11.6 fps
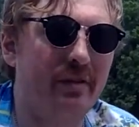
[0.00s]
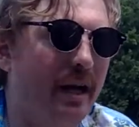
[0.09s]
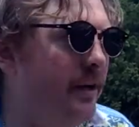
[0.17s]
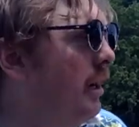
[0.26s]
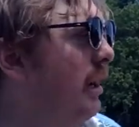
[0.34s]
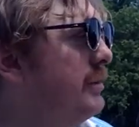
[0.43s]

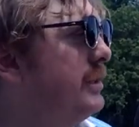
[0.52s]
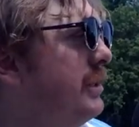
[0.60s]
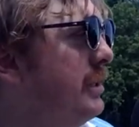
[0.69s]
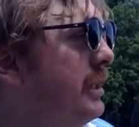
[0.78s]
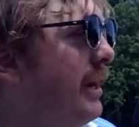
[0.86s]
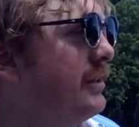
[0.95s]

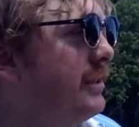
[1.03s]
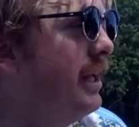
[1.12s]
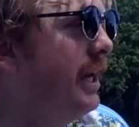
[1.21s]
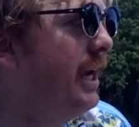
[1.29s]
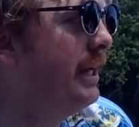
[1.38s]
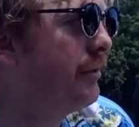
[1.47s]
I was in the
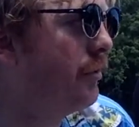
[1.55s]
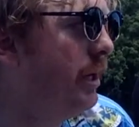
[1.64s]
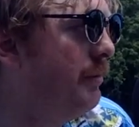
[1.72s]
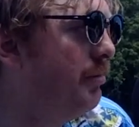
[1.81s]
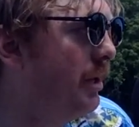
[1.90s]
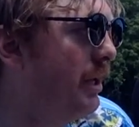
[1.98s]
8th
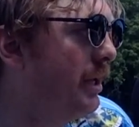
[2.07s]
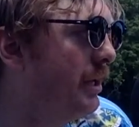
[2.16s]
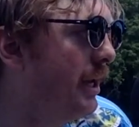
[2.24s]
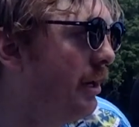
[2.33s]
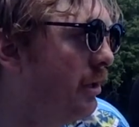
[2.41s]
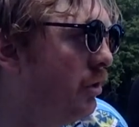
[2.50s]
grade playing.
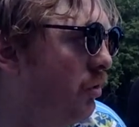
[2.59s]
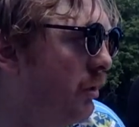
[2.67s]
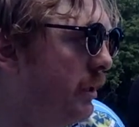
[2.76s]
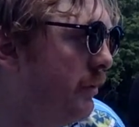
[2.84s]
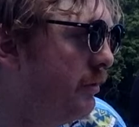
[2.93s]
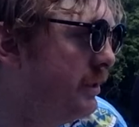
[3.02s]
Eric
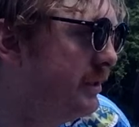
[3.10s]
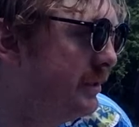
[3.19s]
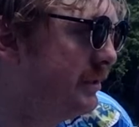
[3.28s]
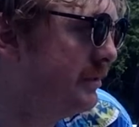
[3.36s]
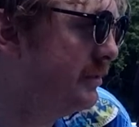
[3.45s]
Corey was